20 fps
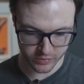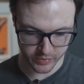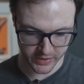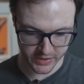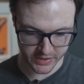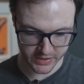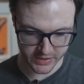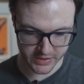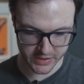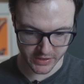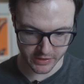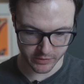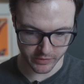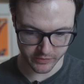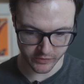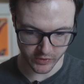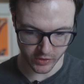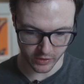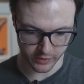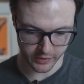We can see
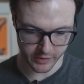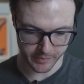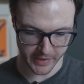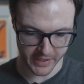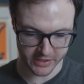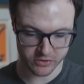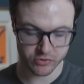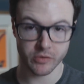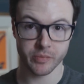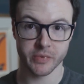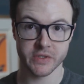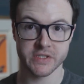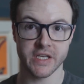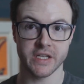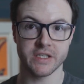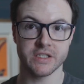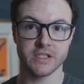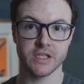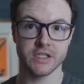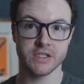we've got the battery
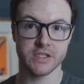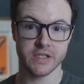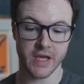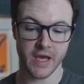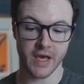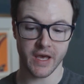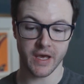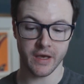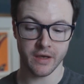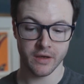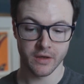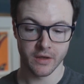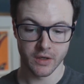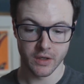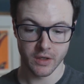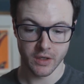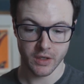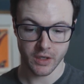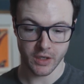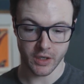percentage there,
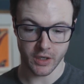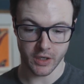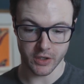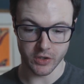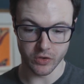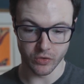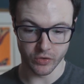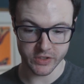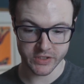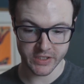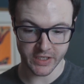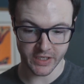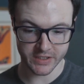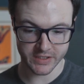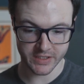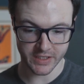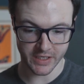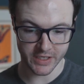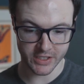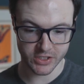noise
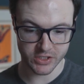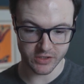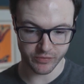cancellation.